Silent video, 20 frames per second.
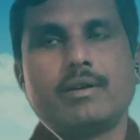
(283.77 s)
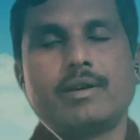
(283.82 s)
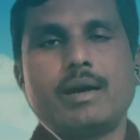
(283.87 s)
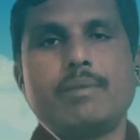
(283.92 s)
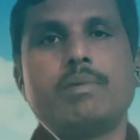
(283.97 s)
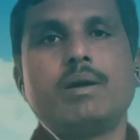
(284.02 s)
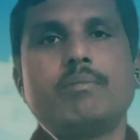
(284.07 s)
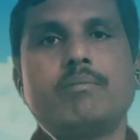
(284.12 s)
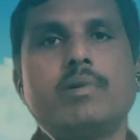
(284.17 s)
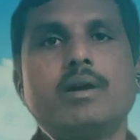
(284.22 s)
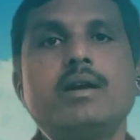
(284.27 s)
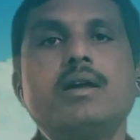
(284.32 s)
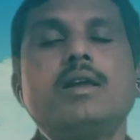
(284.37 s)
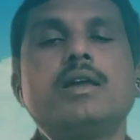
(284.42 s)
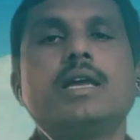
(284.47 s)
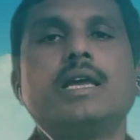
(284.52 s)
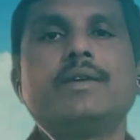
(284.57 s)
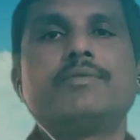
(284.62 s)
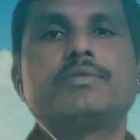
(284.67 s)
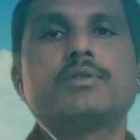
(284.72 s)
remember,
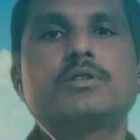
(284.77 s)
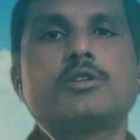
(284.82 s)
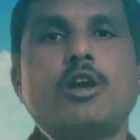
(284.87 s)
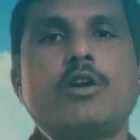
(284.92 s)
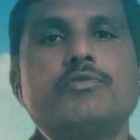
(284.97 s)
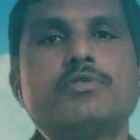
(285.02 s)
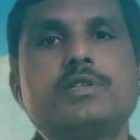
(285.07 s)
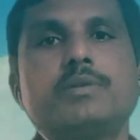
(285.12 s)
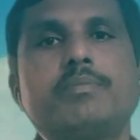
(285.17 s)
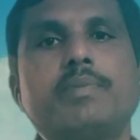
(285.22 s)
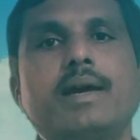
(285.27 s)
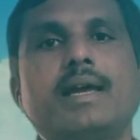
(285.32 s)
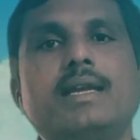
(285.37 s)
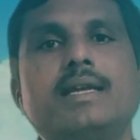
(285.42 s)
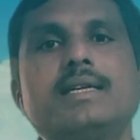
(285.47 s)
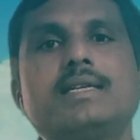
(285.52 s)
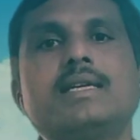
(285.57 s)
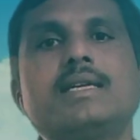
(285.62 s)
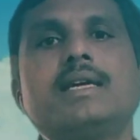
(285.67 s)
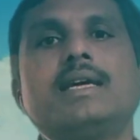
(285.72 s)
if soft
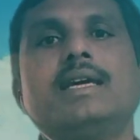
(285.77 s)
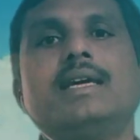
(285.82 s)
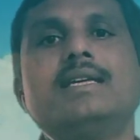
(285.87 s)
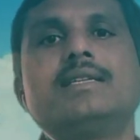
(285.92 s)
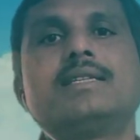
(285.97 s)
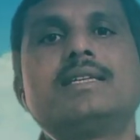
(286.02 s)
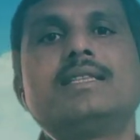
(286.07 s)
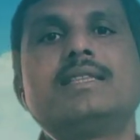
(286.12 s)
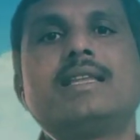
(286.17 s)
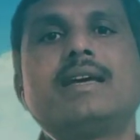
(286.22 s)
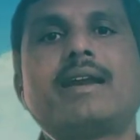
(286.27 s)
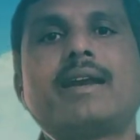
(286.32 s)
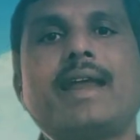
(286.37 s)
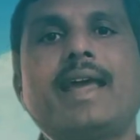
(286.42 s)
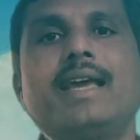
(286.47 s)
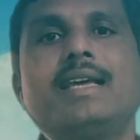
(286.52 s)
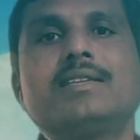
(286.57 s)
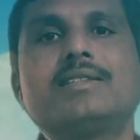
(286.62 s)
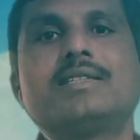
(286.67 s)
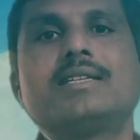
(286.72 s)
palate is in the
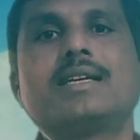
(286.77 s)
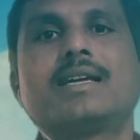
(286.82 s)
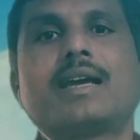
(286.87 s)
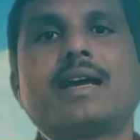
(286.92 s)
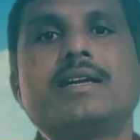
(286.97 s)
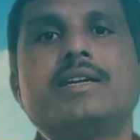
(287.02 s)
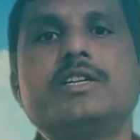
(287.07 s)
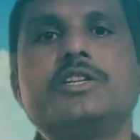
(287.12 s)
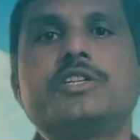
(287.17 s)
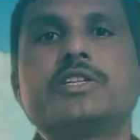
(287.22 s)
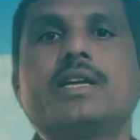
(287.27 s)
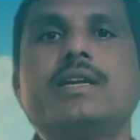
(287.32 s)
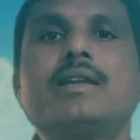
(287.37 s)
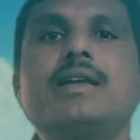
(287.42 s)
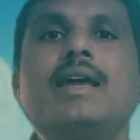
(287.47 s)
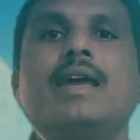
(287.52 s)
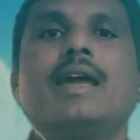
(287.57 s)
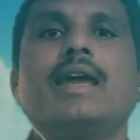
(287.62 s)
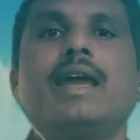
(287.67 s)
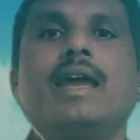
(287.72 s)
raised
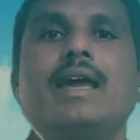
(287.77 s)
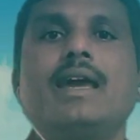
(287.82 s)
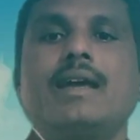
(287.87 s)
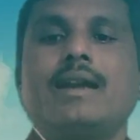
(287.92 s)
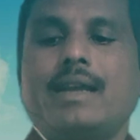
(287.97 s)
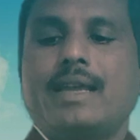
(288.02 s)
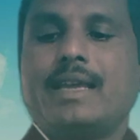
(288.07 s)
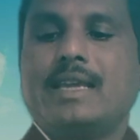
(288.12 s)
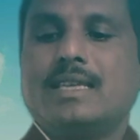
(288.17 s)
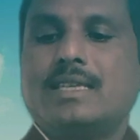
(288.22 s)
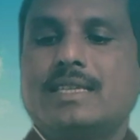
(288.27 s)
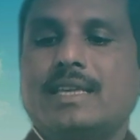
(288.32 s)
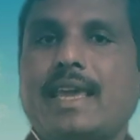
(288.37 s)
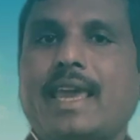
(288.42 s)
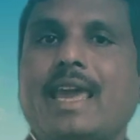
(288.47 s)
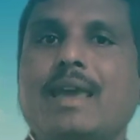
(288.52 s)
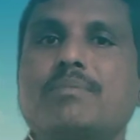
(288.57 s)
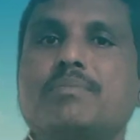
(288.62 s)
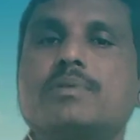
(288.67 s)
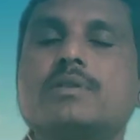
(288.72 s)
condition, air
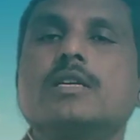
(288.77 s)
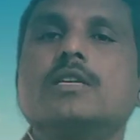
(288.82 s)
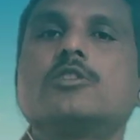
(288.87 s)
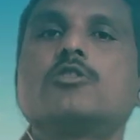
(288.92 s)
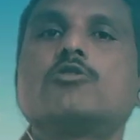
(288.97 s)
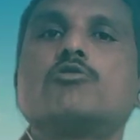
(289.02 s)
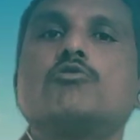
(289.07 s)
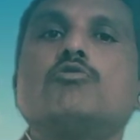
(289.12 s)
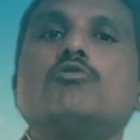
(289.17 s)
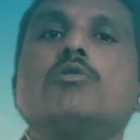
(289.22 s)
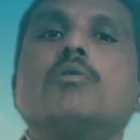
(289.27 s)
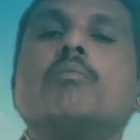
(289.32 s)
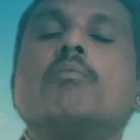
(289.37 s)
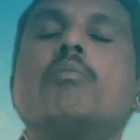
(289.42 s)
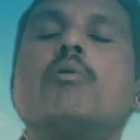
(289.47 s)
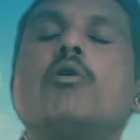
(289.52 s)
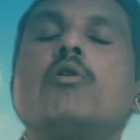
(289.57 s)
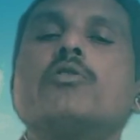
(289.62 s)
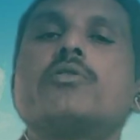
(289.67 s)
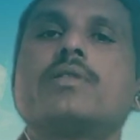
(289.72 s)
escapes through
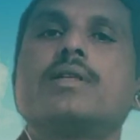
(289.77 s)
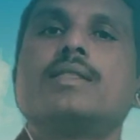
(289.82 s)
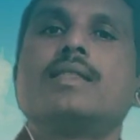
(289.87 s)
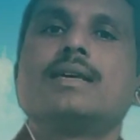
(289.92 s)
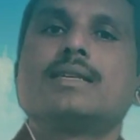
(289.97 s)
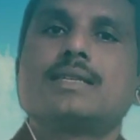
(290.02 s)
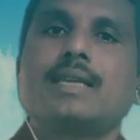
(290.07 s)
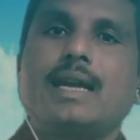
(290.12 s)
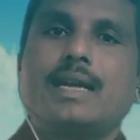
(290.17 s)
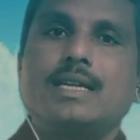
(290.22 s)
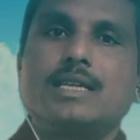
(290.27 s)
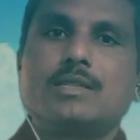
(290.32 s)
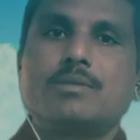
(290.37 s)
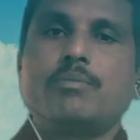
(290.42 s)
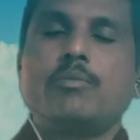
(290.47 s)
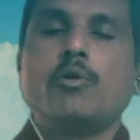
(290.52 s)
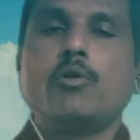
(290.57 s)
both the sides.